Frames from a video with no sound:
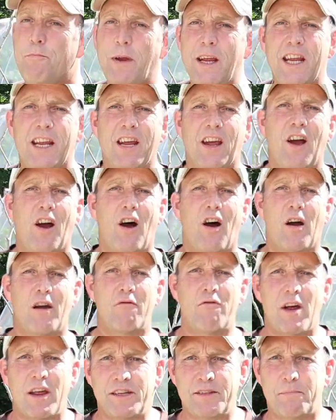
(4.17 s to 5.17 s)
big high
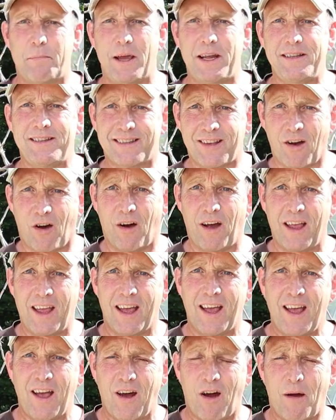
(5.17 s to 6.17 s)
raised beds that I,
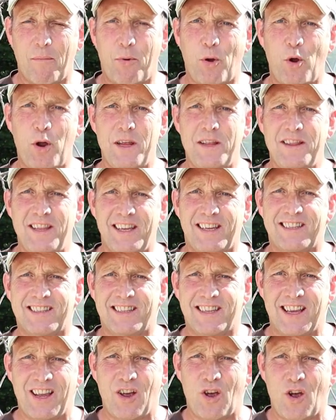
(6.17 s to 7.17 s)
I put in
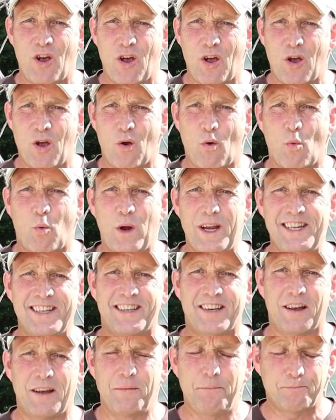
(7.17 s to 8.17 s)
this
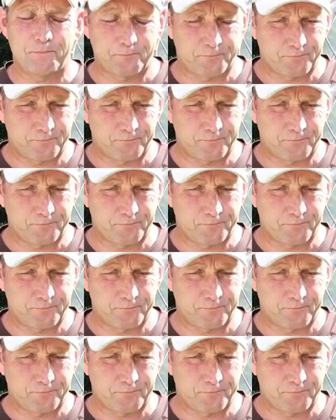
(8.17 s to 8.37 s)
winter.